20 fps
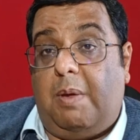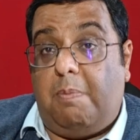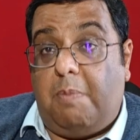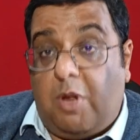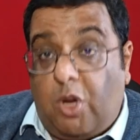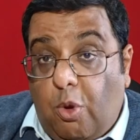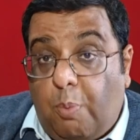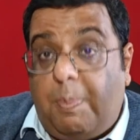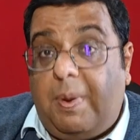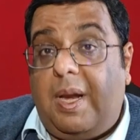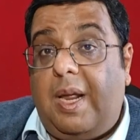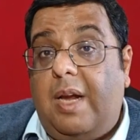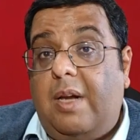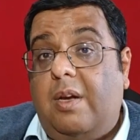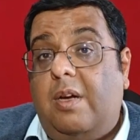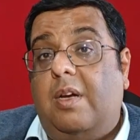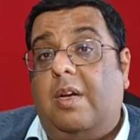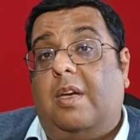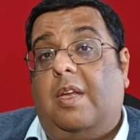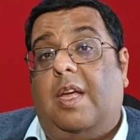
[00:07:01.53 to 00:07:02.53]
be
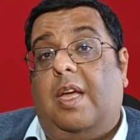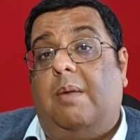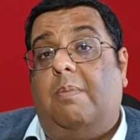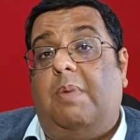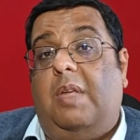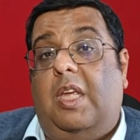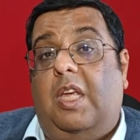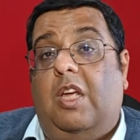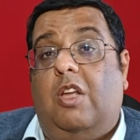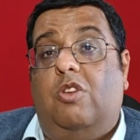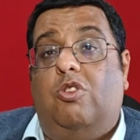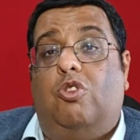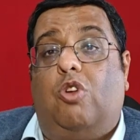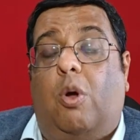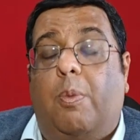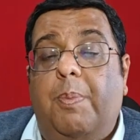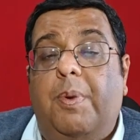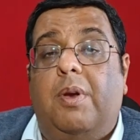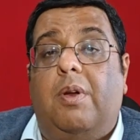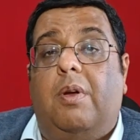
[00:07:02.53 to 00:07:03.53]
manipulated, it can be
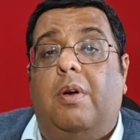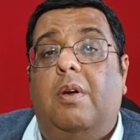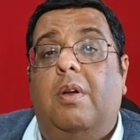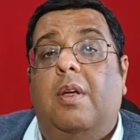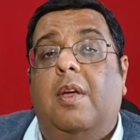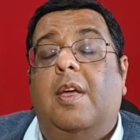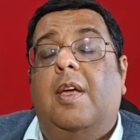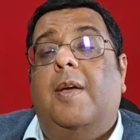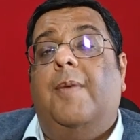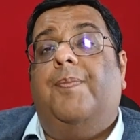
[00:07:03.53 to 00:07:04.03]
exorbitant.